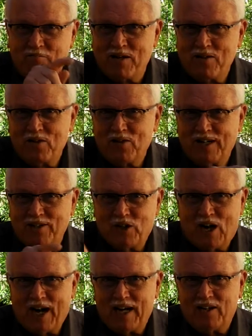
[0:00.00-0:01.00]
mother and
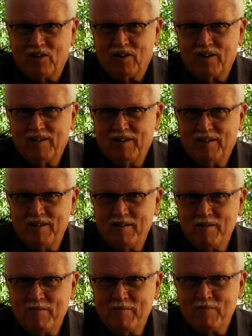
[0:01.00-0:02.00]
child,
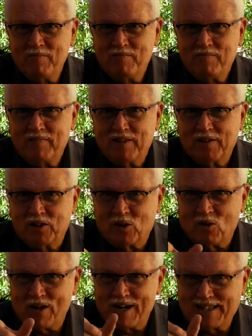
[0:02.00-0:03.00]
the
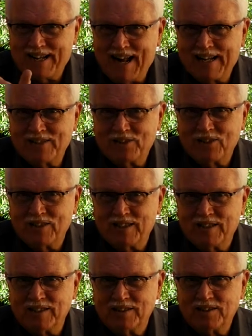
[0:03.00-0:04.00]
correct answer
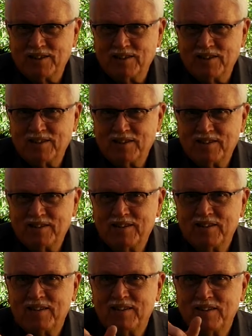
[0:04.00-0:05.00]
is
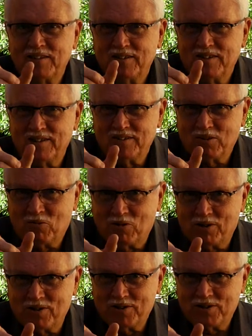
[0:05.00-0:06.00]
the
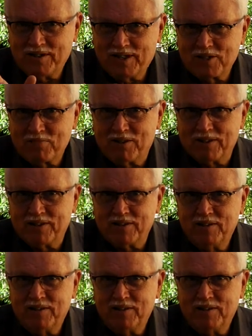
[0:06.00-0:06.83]
words, "Yes, Mother."